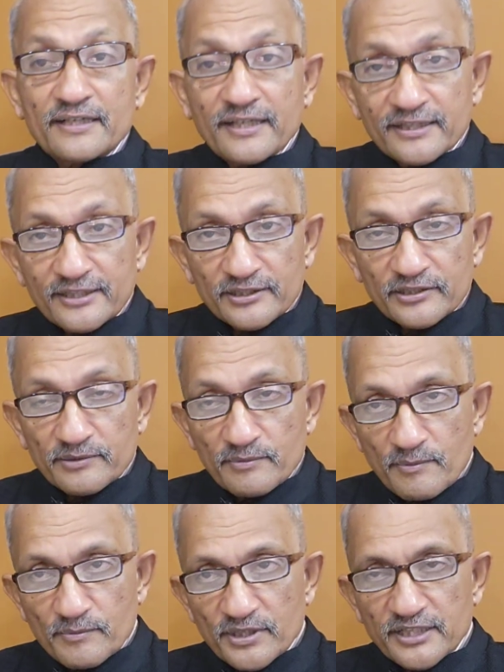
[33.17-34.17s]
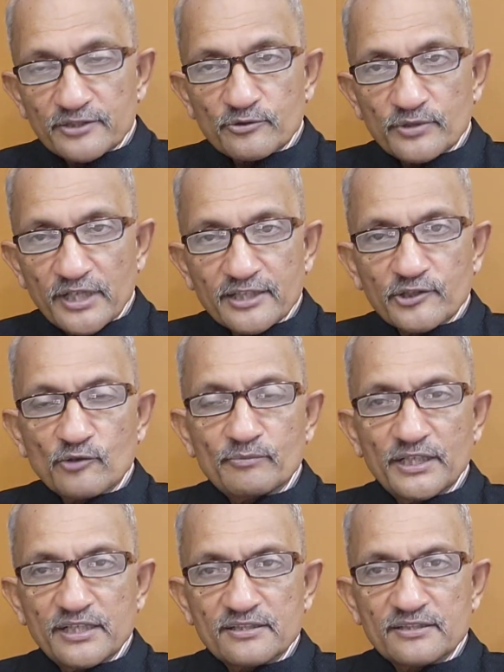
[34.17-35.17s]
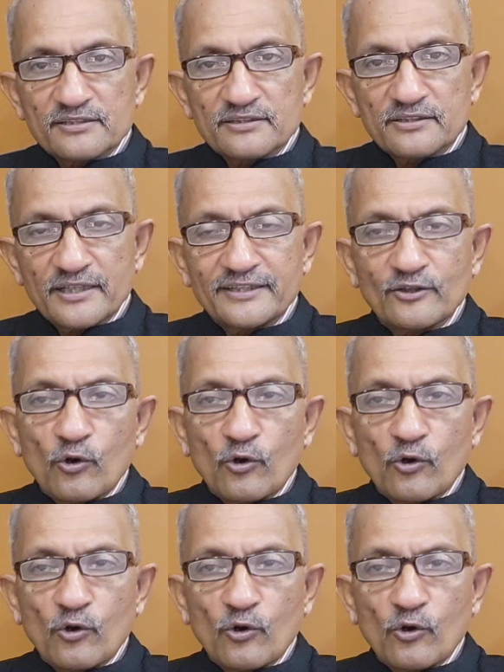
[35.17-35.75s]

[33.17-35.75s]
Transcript: taking, remembering to take your medicine, right?